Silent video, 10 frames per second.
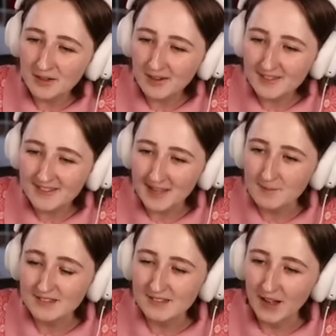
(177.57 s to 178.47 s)
on this
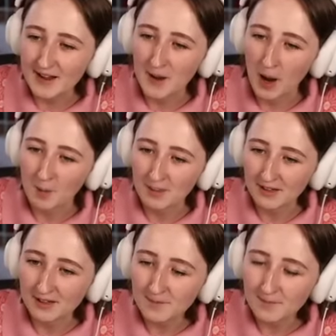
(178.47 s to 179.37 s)
empty lot in
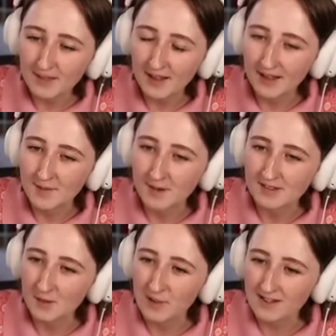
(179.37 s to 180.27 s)
Copperdale because um, I
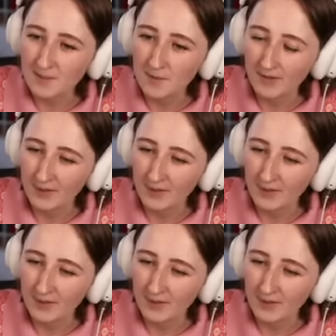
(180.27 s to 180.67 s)
wanted to build a little